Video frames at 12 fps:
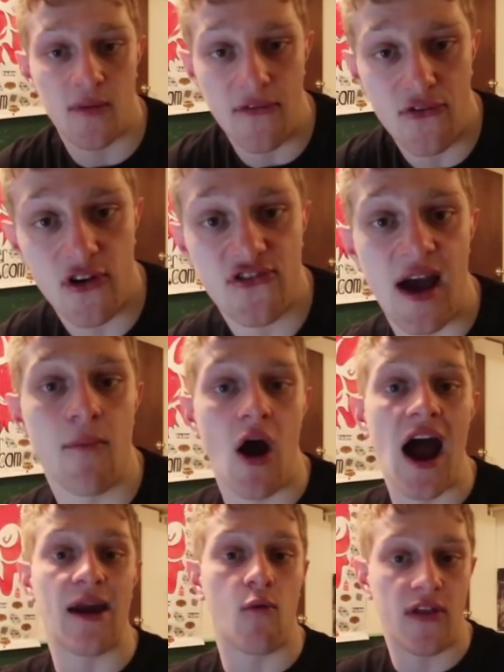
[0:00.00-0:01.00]
was my first time
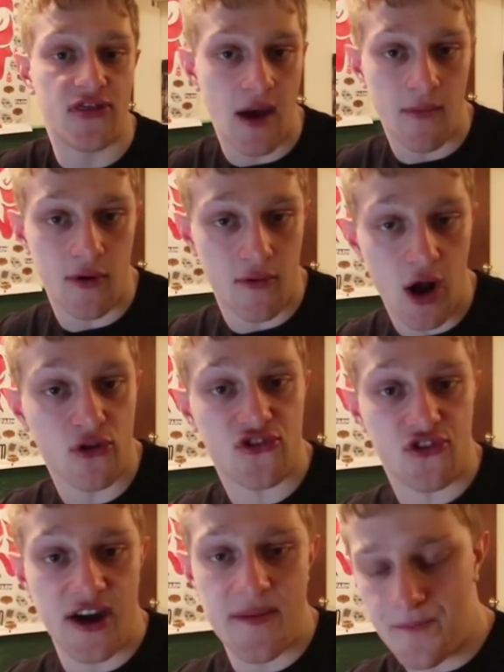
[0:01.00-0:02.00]
riding with them. We rode
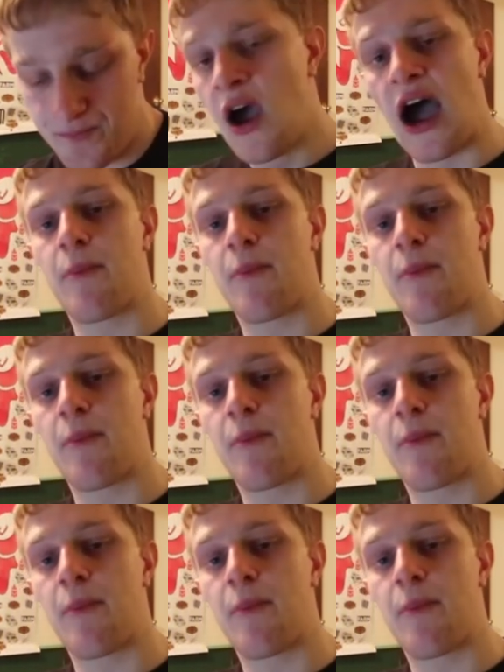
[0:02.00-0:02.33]
street.